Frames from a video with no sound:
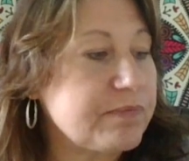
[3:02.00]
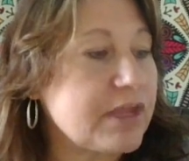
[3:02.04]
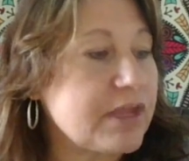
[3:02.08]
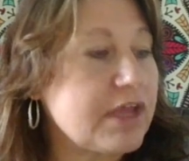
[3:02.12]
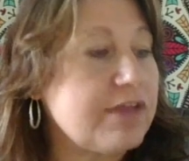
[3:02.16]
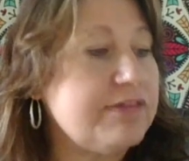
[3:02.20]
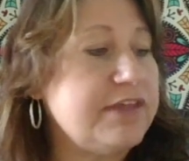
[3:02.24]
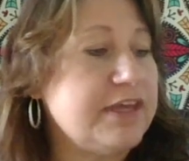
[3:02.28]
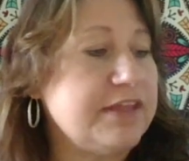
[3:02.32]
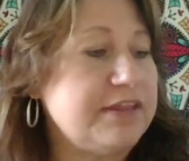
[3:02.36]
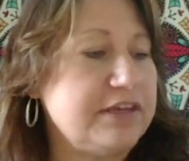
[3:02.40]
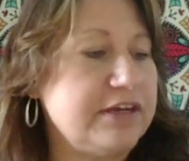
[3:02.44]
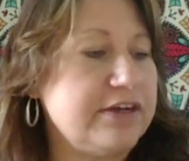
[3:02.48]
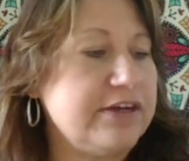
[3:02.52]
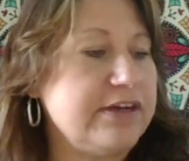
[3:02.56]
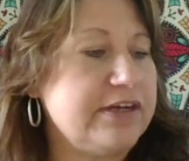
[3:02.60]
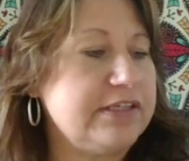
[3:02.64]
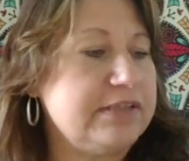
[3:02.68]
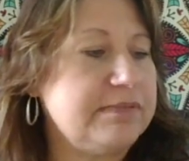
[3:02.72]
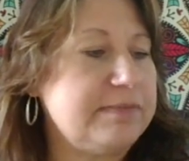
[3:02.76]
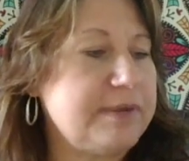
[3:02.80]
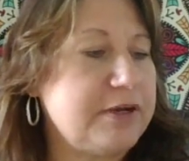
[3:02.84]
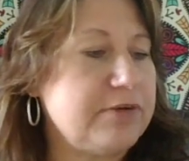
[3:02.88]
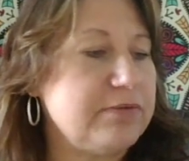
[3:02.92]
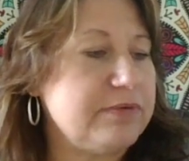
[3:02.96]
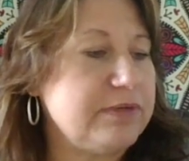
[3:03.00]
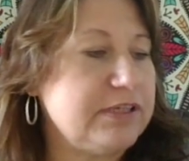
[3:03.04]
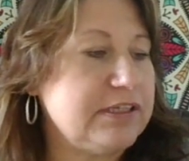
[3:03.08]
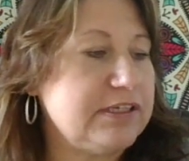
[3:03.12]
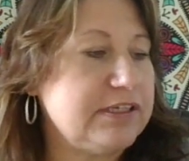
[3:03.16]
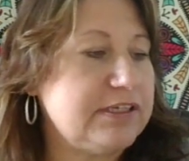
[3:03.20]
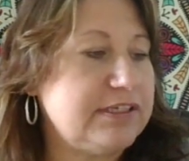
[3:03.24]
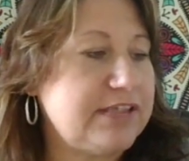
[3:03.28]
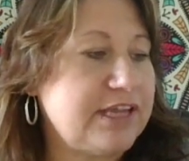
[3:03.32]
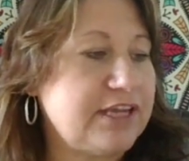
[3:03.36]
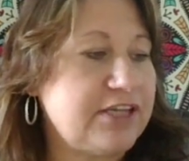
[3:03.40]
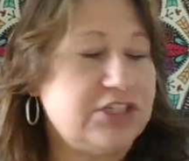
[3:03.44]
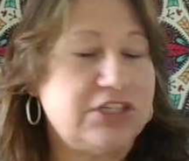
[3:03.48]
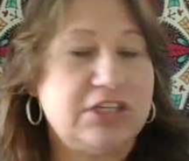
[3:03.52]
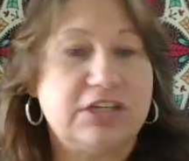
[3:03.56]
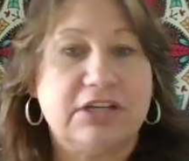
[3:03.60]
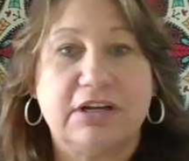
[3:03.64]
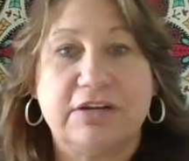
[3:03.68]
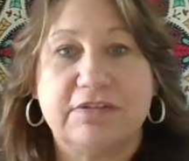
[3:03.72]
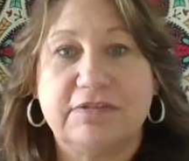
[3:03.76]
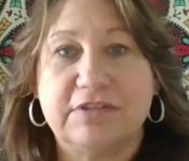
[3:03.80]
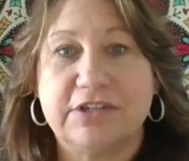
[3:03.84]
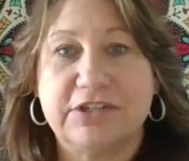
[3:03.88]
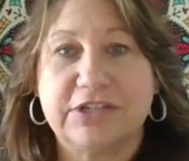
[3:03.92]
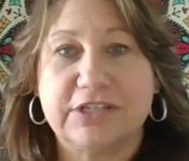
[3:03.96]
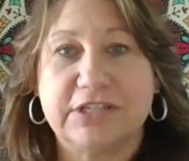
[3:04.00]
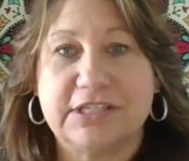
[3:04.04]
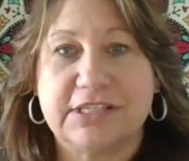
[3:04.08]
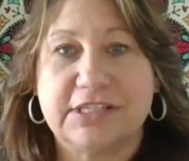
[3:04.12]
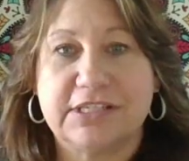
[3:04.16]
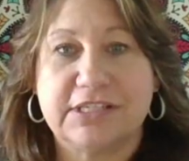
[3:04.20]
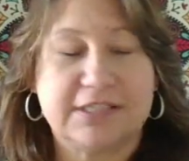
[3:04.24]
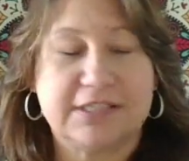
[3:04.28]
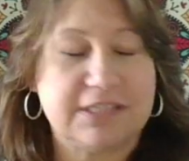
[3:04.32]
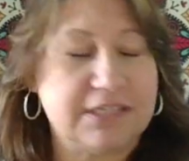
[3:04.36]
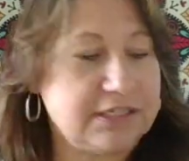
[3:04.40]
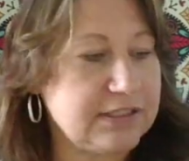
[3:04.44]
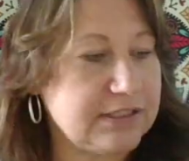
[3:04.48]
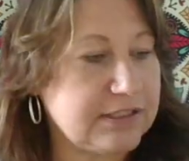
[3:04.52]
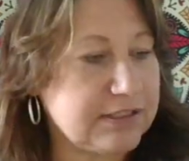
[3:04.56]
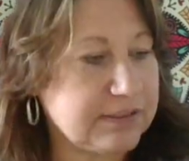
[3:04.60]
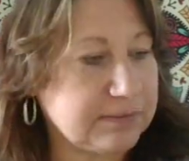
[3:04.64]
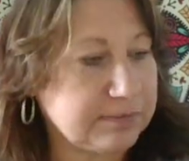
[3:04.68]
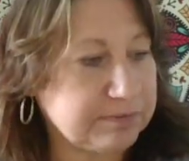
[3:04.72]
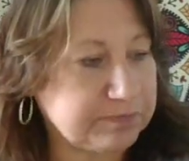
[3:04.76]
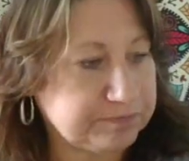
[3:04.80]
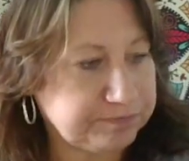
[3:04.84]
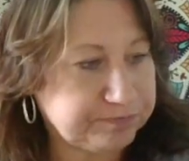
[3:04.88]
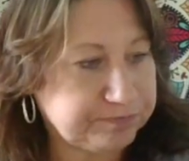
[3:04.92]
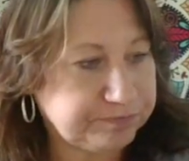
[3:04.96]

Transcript: that there has been a realization of their existence.